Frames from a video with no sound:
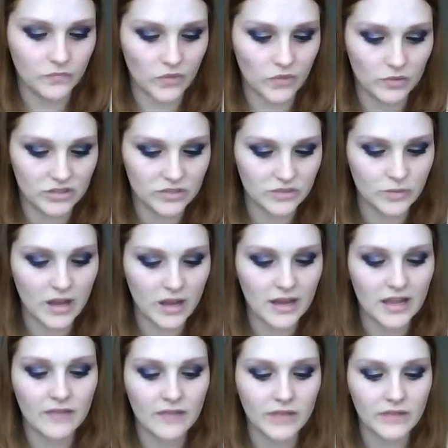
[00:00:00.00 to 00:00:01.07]
which is why
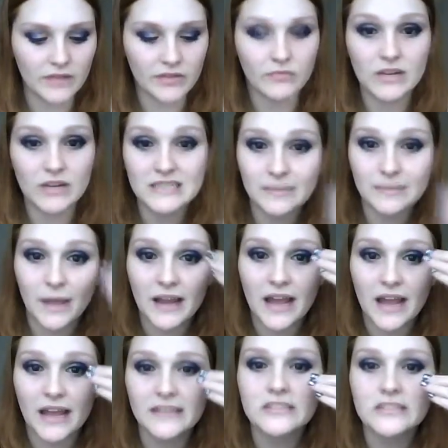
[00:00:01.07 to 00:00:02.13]
I've left the rest of my
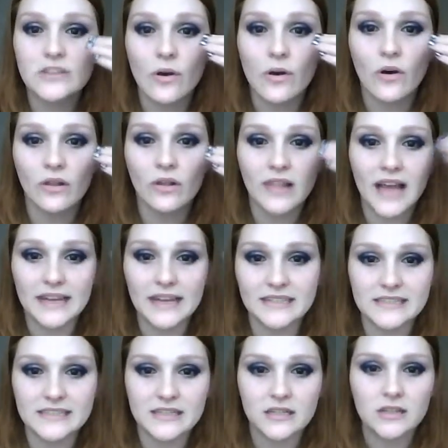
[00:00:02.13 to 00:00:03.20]
eyes so
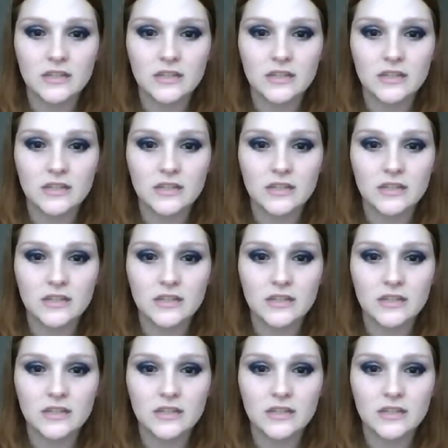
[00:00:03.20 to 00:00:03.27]
light,